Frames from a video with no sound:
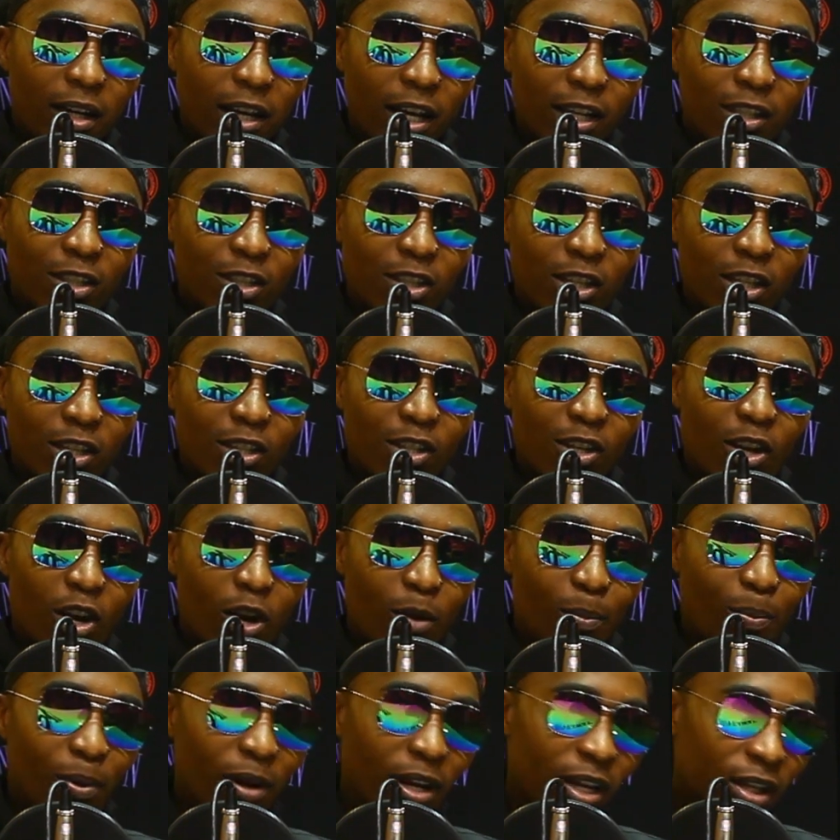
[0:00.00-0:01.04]
It's not a
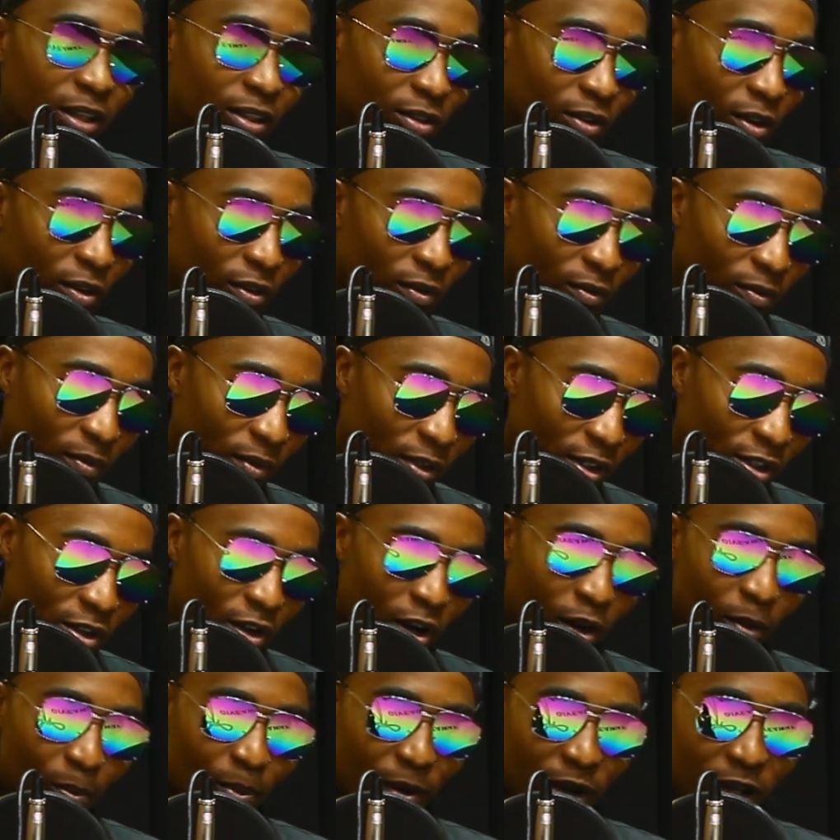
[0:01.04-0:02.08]
place. It's
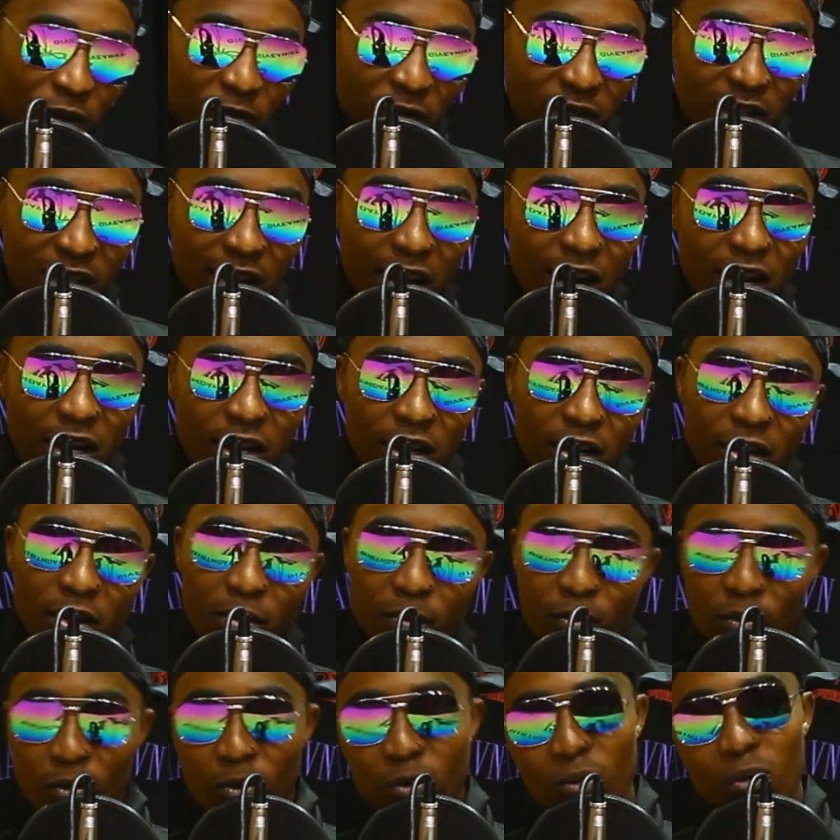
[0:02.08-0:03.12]
not a place for talent
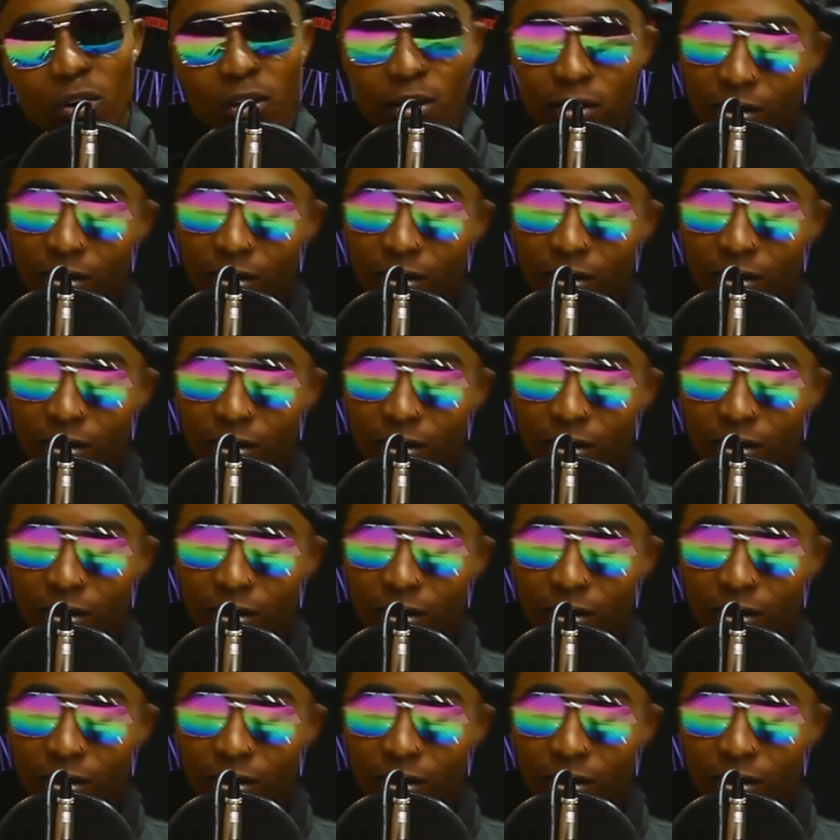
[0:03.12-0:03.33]
anymore.